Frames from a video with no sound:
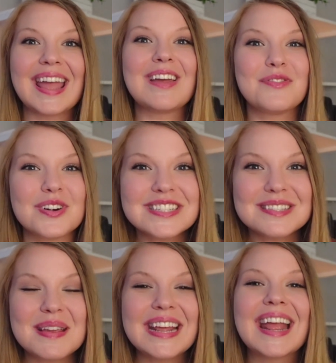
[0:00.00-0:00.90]
if we're
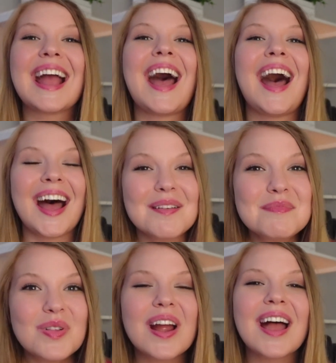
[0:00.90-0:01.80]
just meeting,
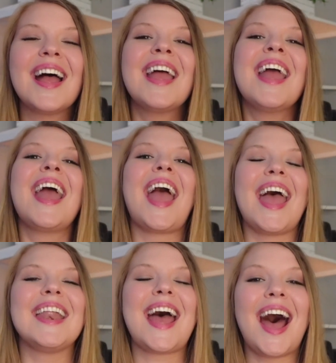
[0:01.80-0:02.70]
I'm Laura,
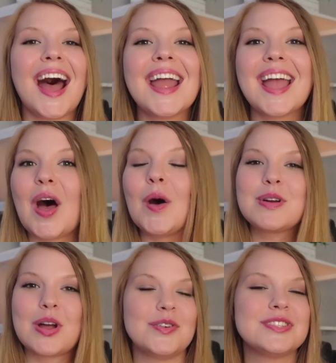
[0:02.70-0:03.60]
and I
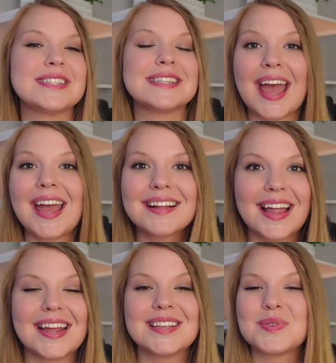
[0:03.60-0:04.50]
help coaches get
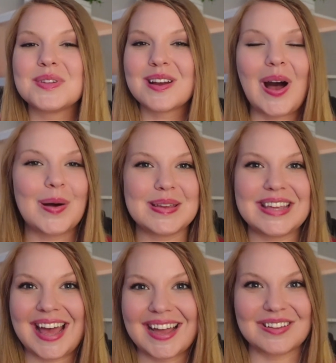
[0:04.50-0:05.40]
clients with copy
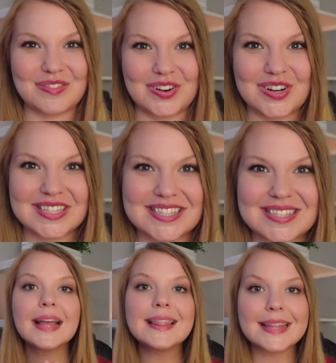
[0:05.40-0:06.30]
that
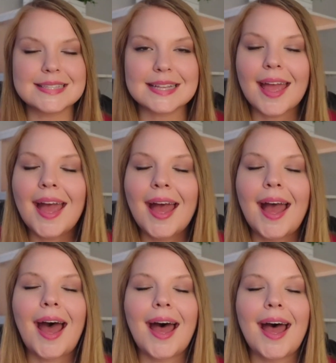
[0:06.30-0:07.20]
converts. Listen,
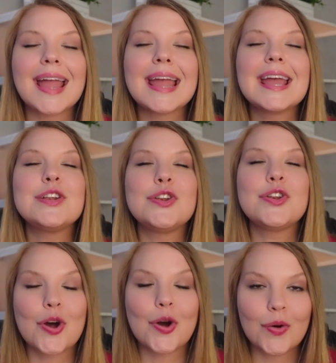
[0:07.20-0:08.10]
I
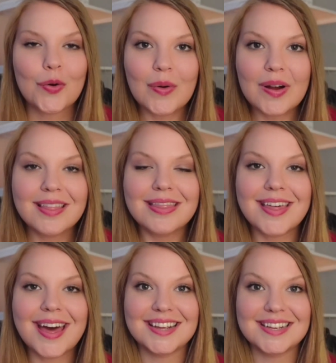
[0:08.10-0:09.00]
know
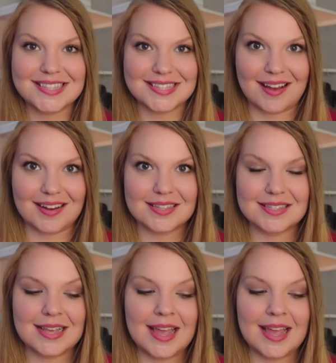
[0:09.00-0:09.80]
that it sucks